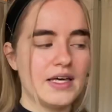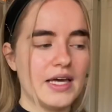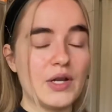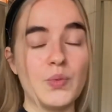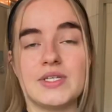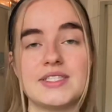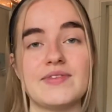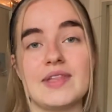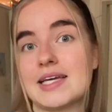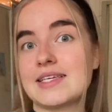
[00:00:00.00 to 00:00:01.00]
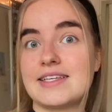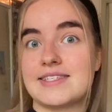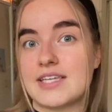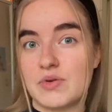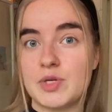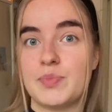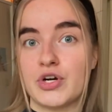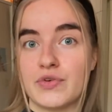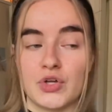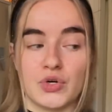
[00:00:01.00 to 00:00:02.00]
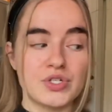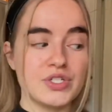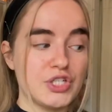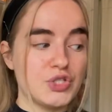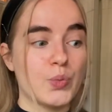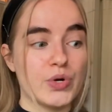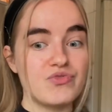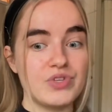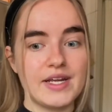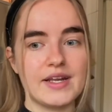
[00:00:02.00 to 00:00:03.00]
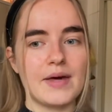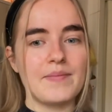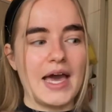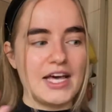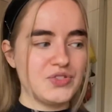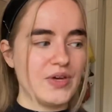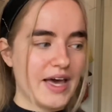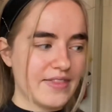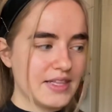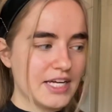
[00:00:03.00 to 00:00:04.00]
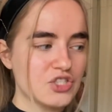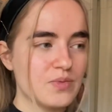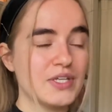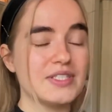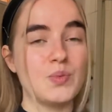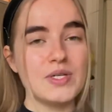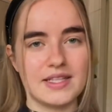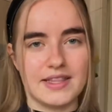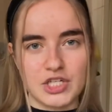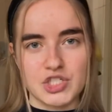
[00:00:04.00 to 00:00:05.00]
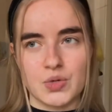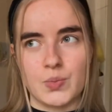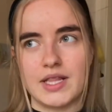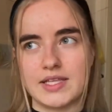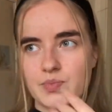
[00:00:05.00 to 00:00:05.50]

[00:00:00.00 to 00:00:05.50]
and it wasn't even like necessarily part of the course that you were reading them as you had the lecture, because it was a lecture where like the